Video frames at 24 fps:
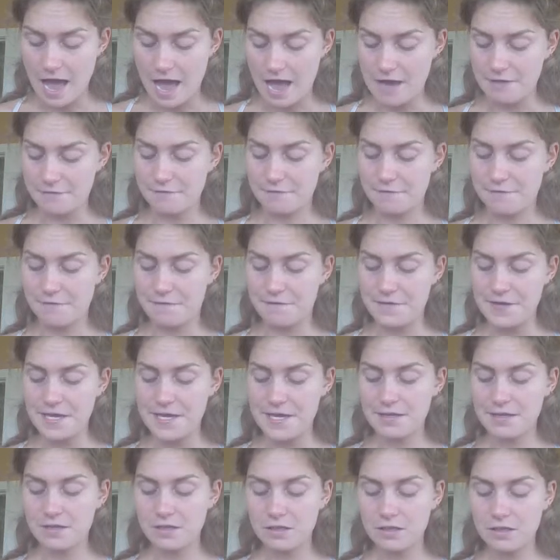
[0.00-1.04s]
I
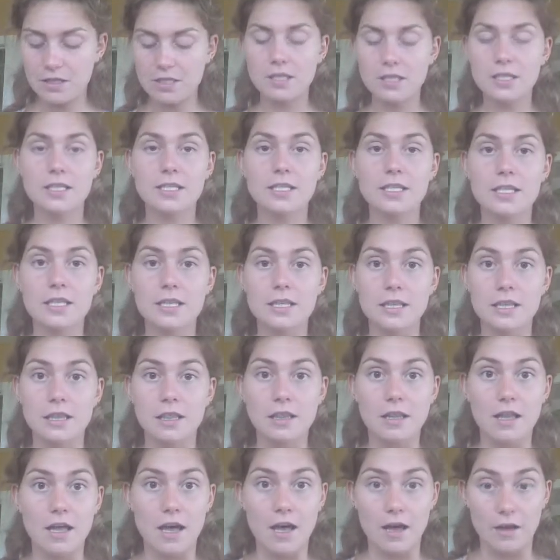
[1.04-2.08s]
feel
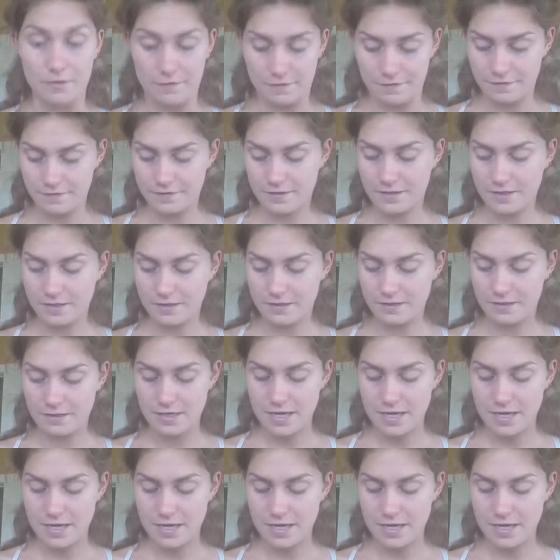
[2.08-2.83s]
loved.